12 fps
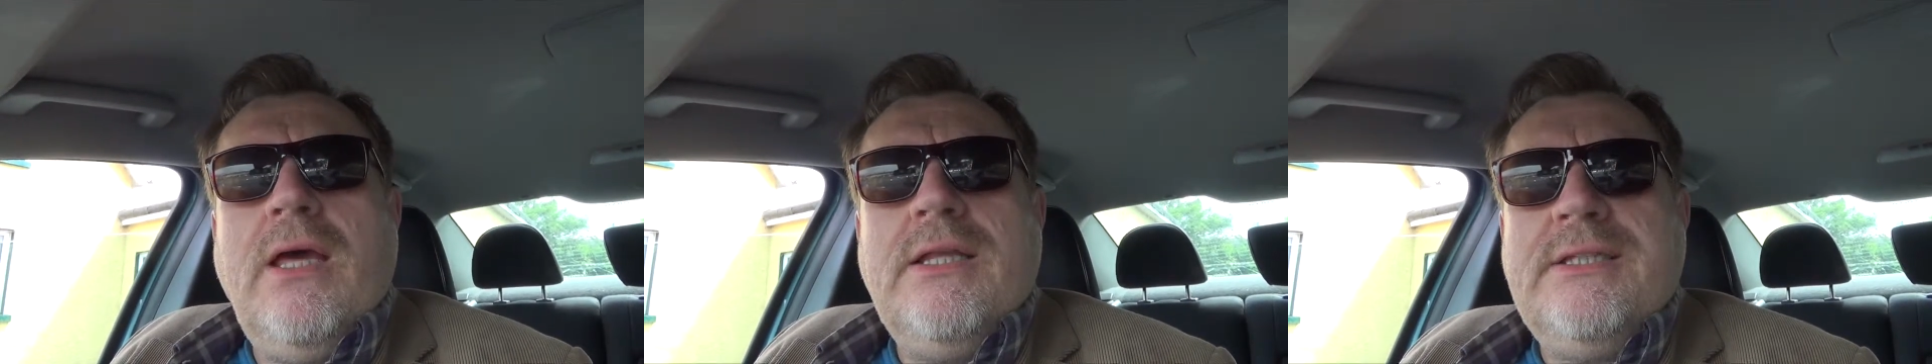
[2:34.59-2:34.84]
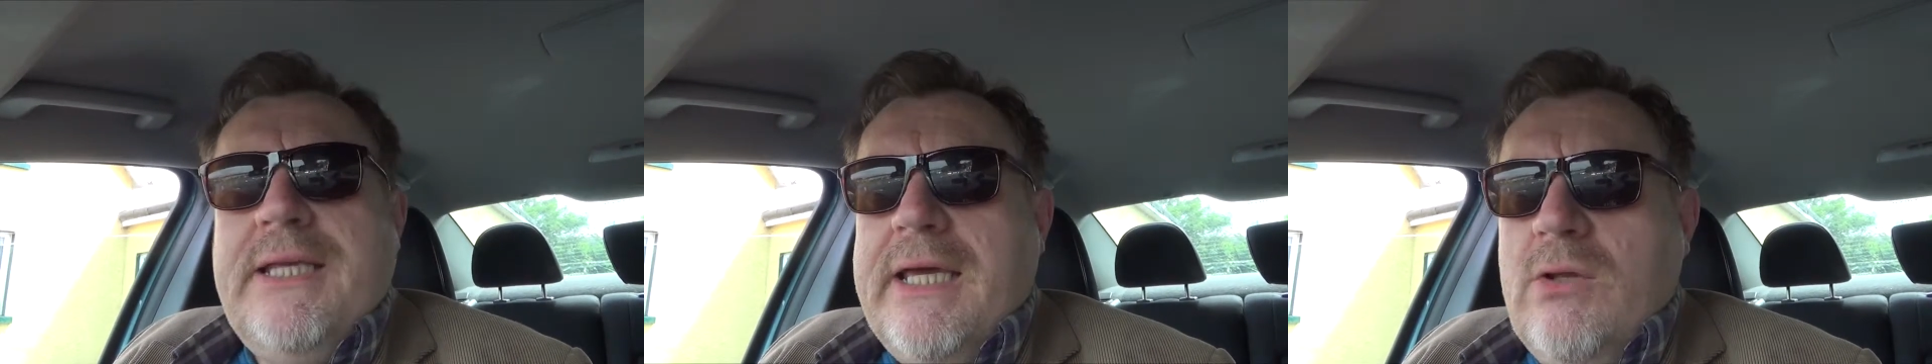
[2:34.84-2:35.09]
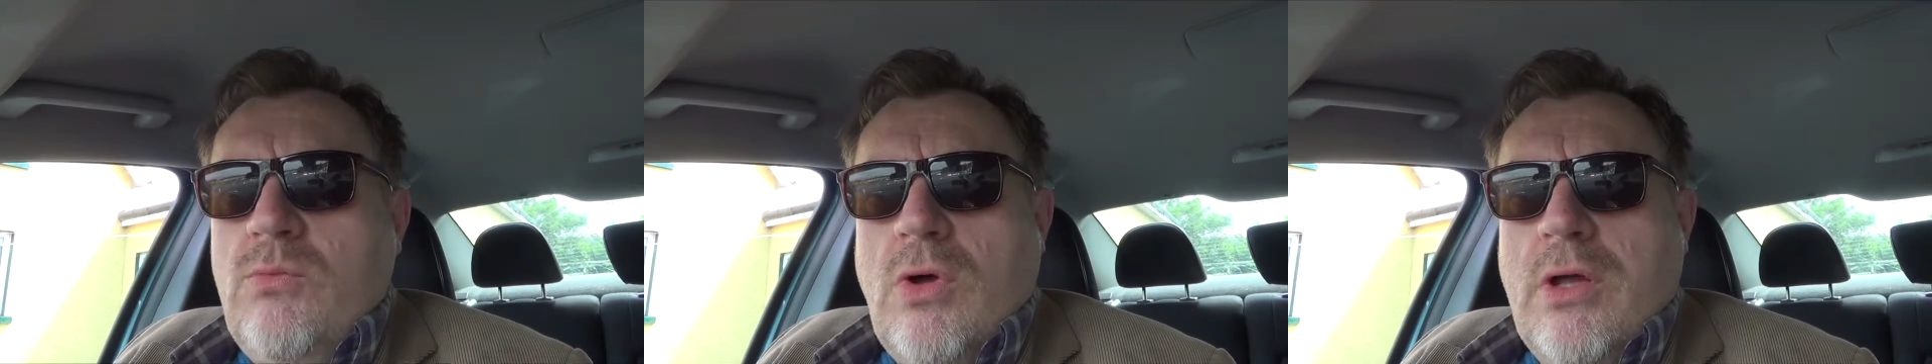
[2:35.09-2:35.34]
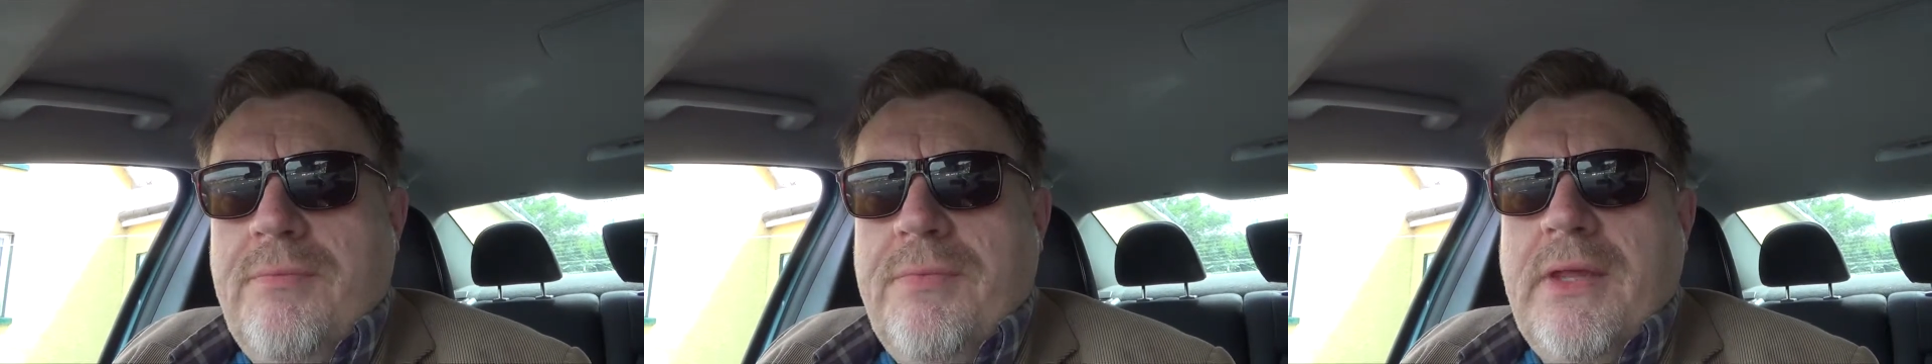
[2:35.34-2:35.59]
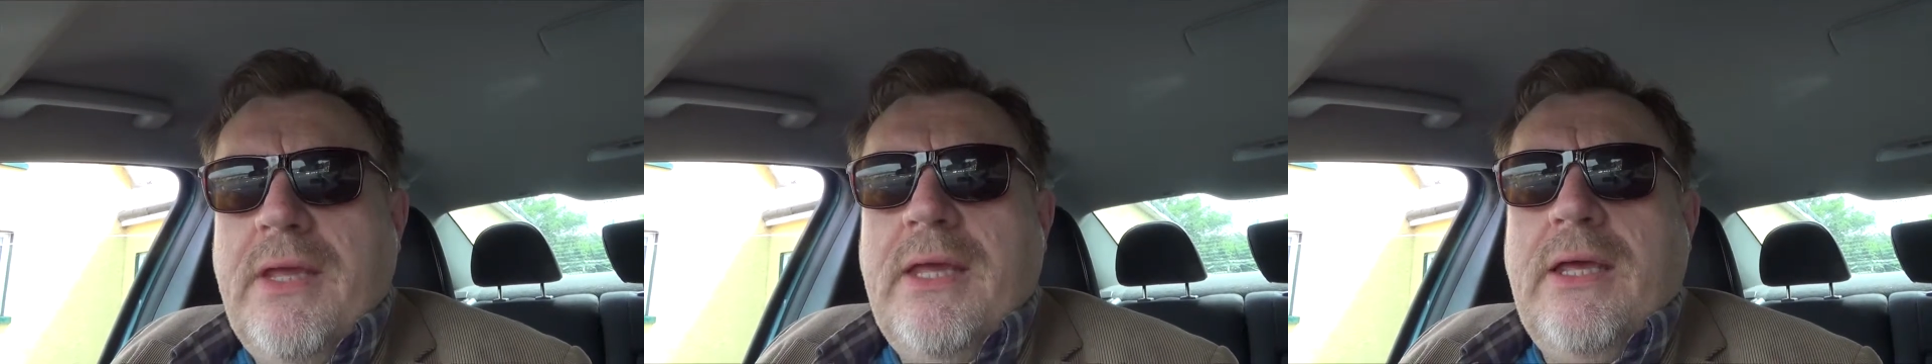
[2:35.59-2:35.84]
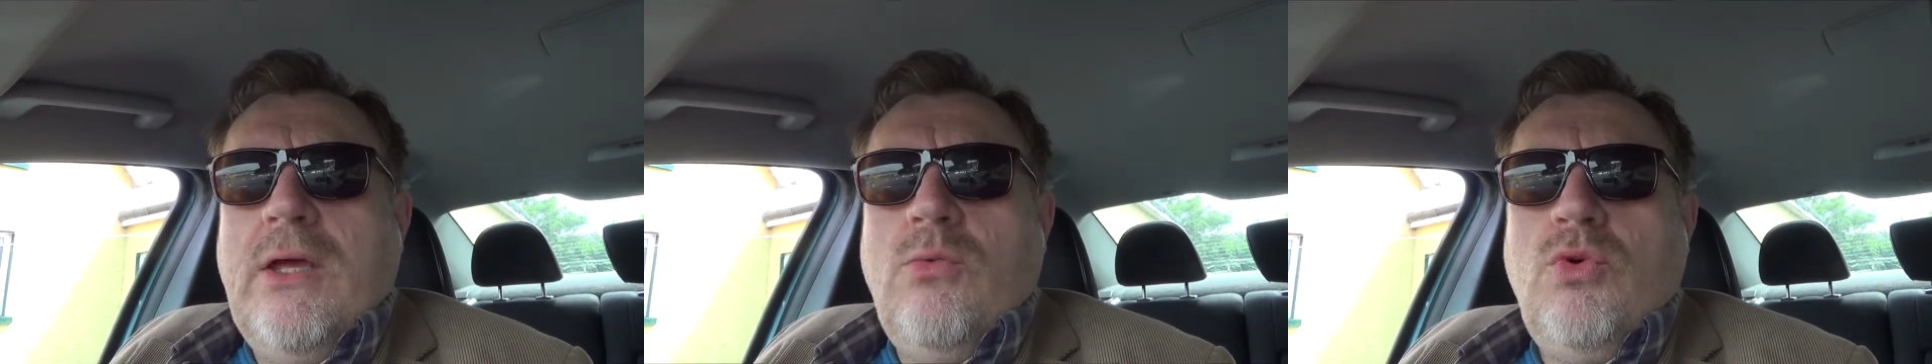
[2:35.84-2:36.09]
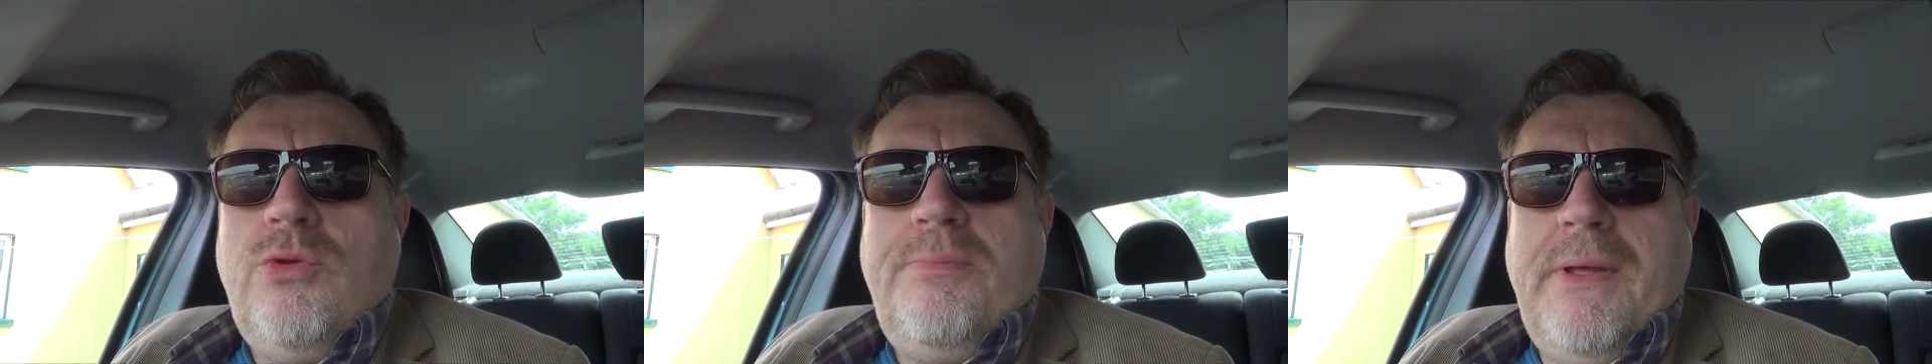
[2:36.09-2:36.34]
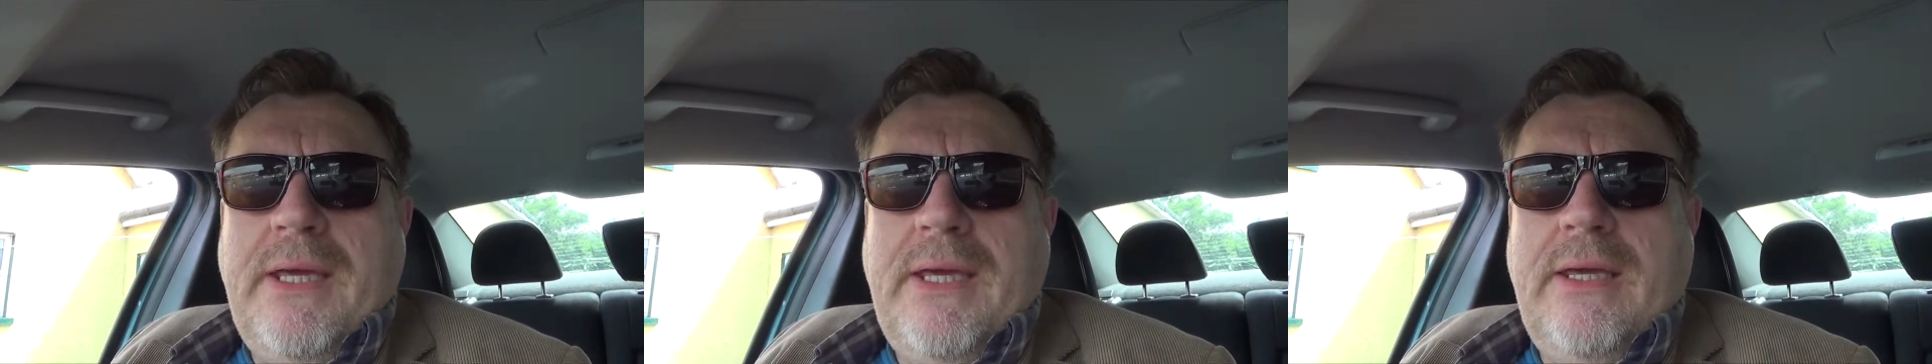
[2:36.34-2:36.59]
The second one would
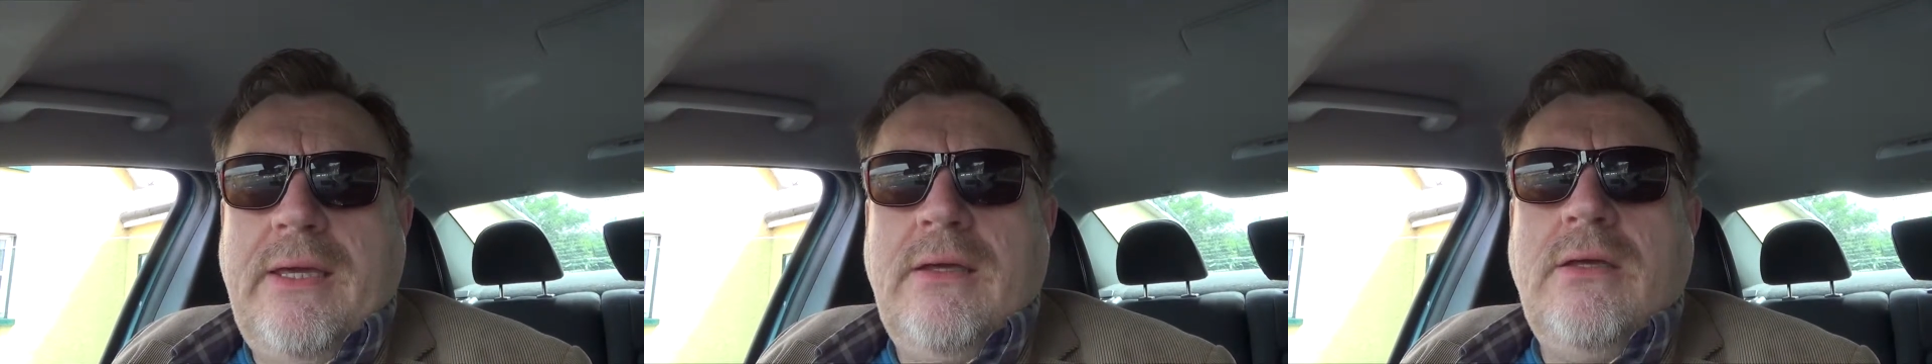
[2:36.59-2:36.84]
be